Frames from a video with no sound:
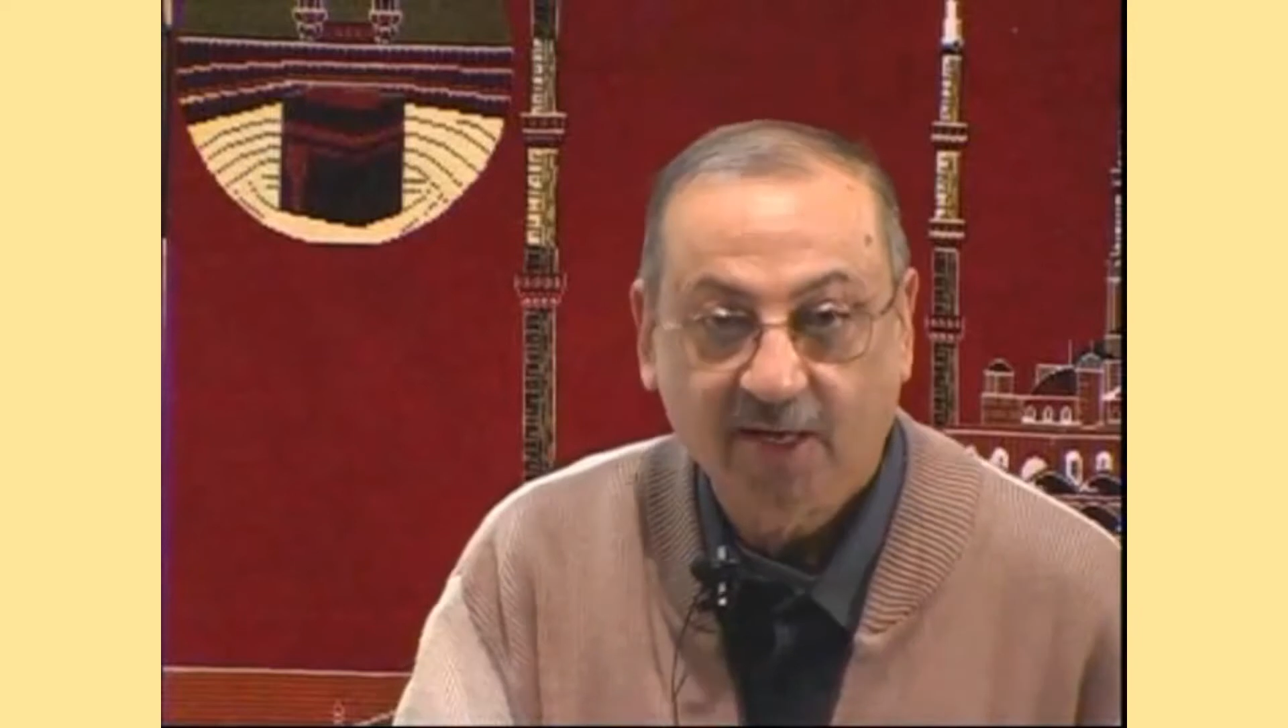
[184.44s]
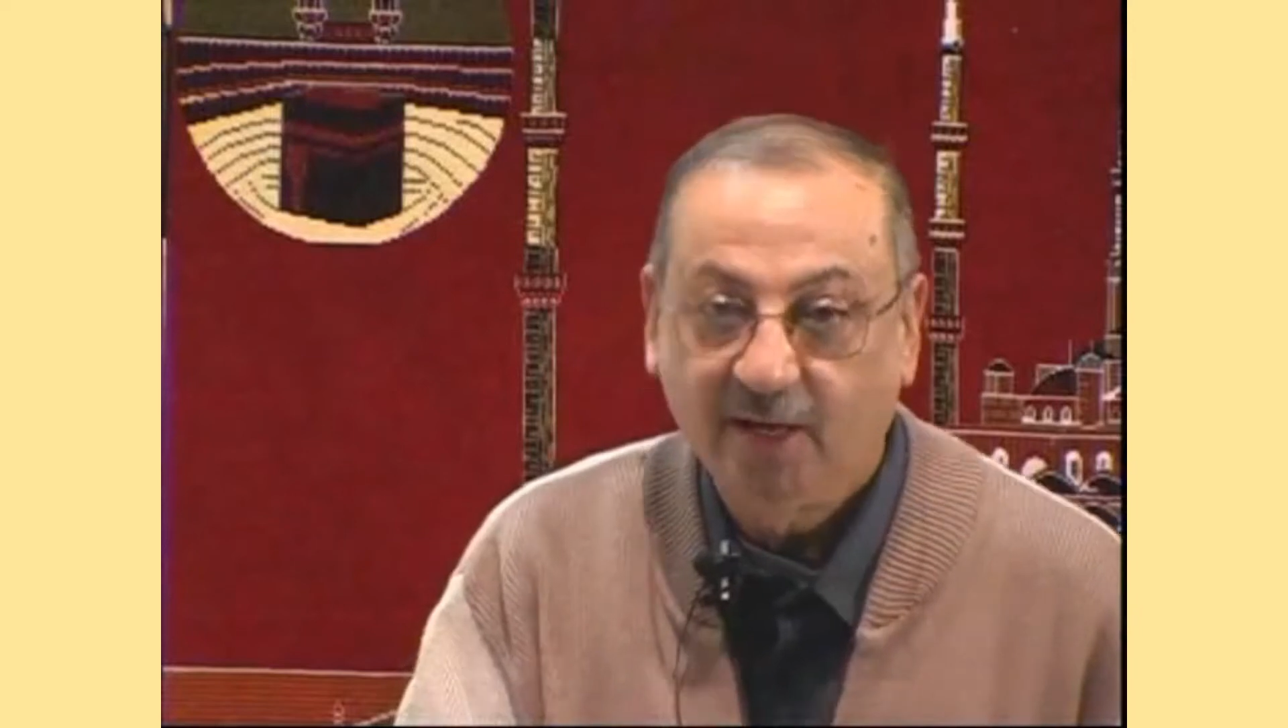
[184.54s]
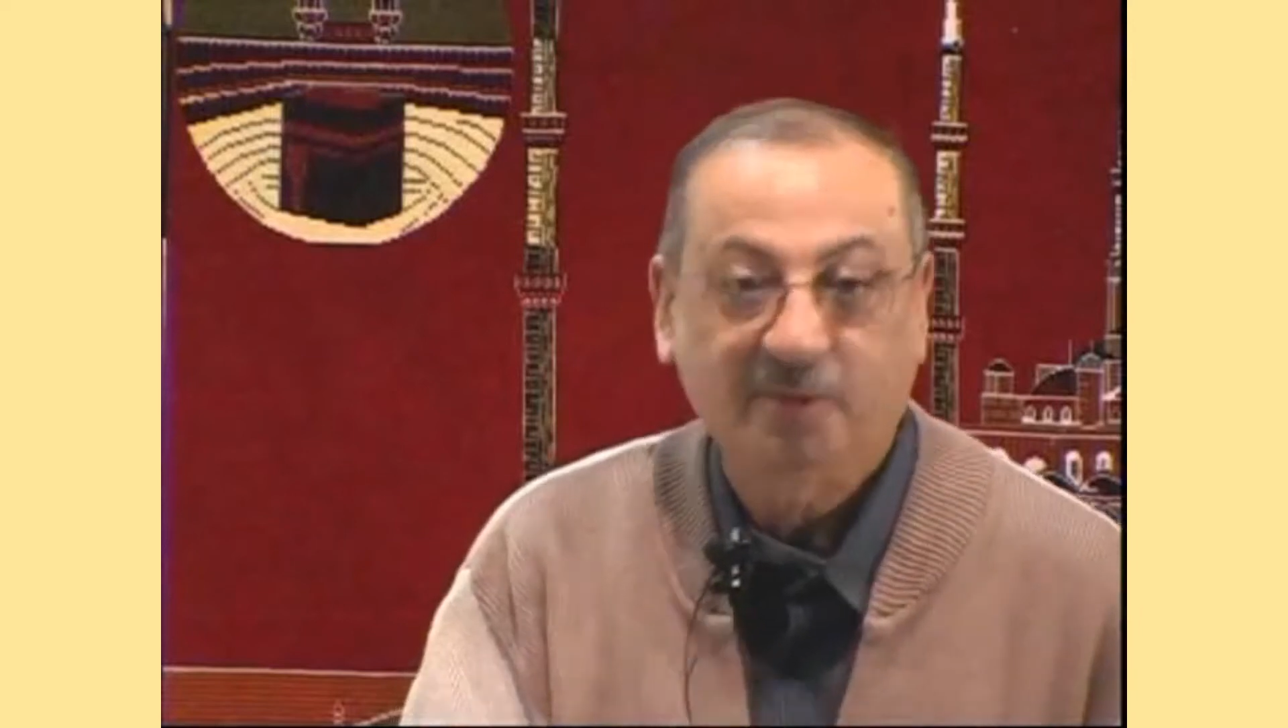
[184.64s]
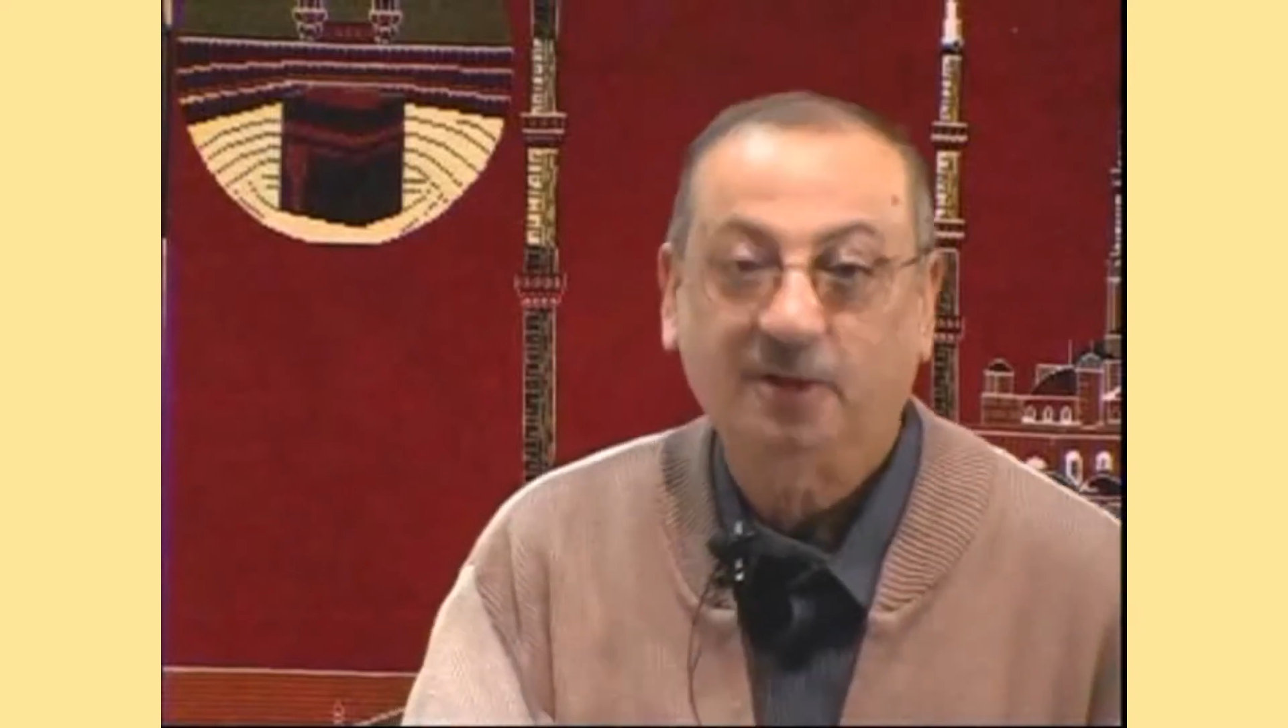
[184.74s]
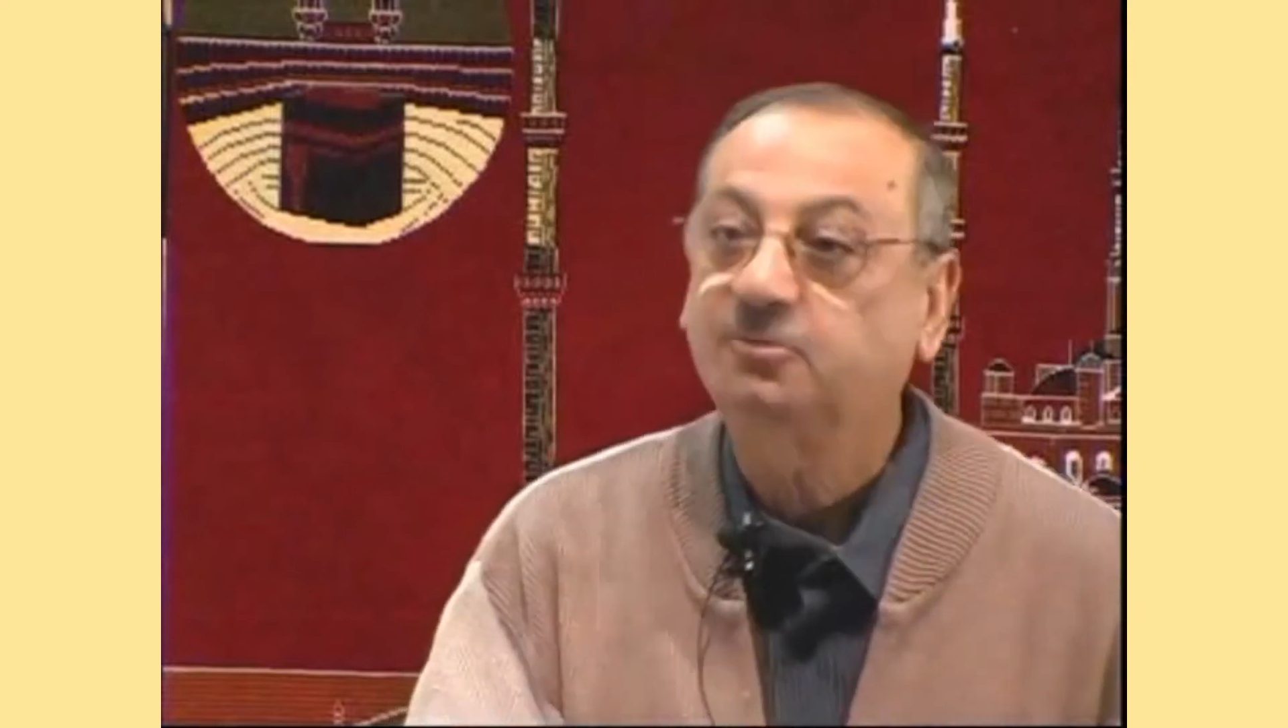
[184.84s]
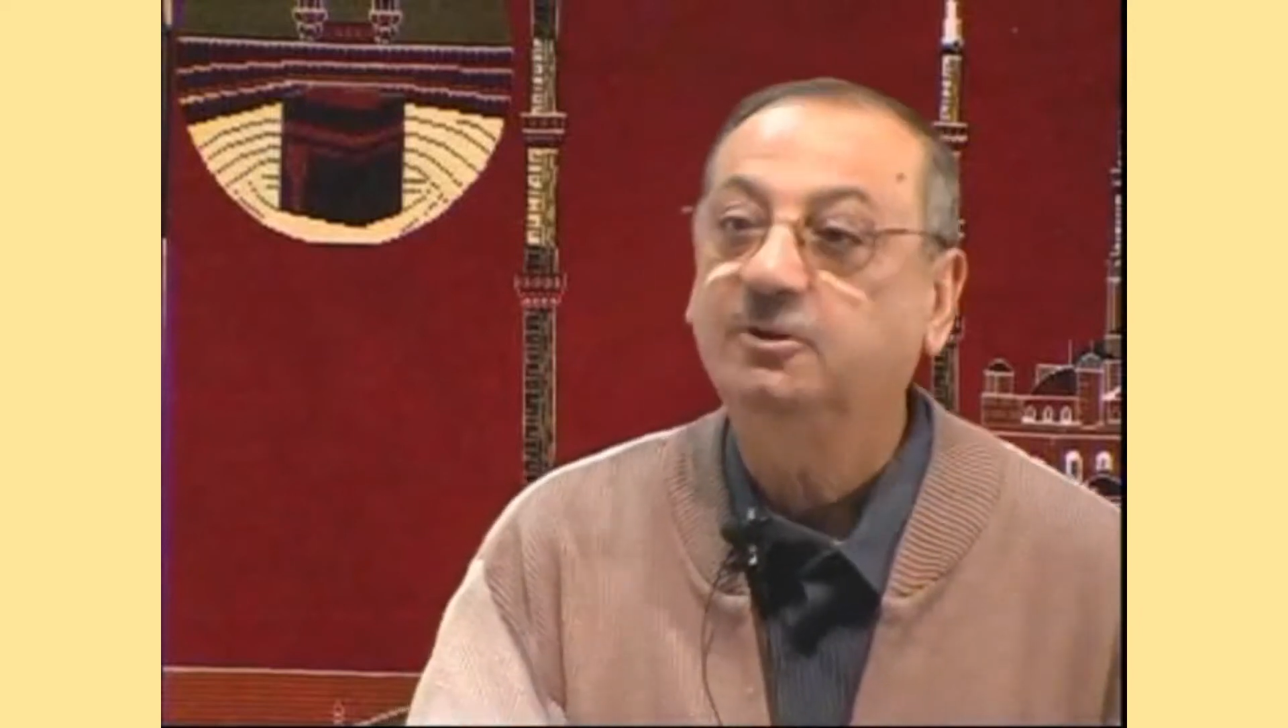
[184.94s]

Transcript: Because we